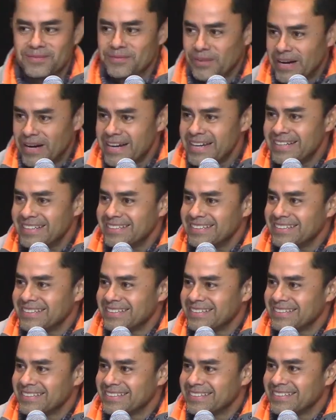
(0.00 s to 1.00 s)
Right?
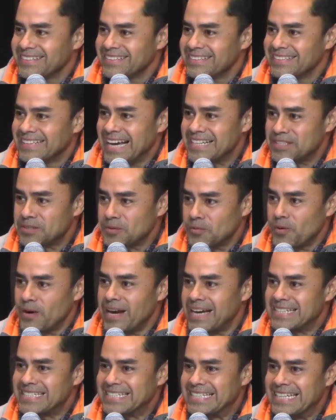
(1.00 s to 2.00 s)
That's the
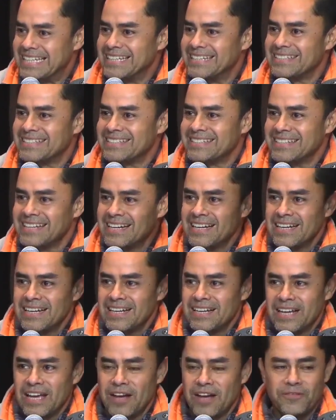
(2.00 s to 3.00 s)
way I see this.
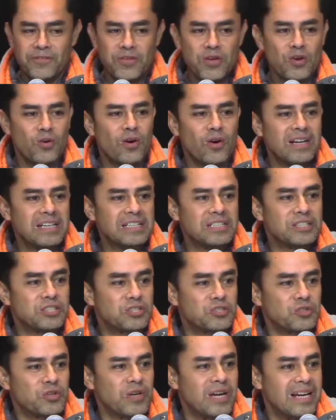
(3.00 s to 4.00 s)
If you are in
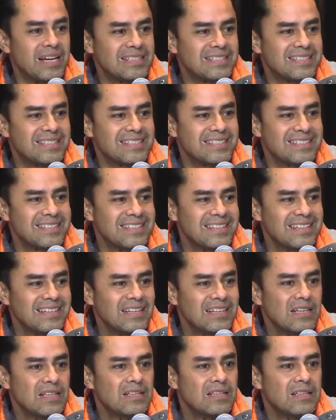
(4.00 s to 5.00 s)
distress,
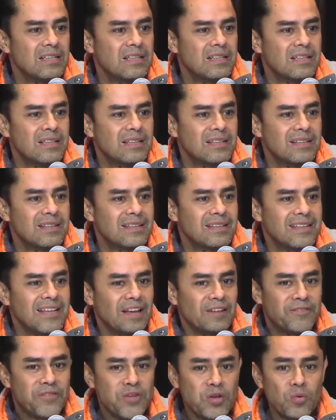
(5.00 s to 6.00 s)

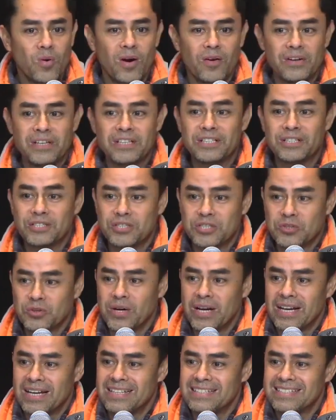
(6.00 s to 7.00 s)

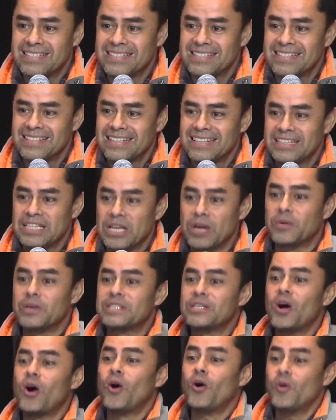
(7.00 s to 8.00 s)
there
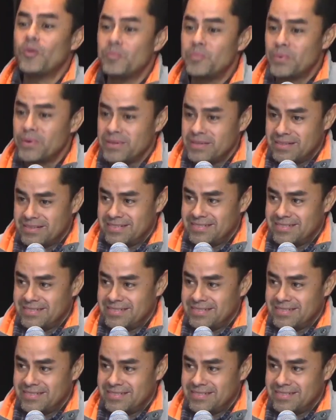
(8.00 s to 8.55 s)
is hope.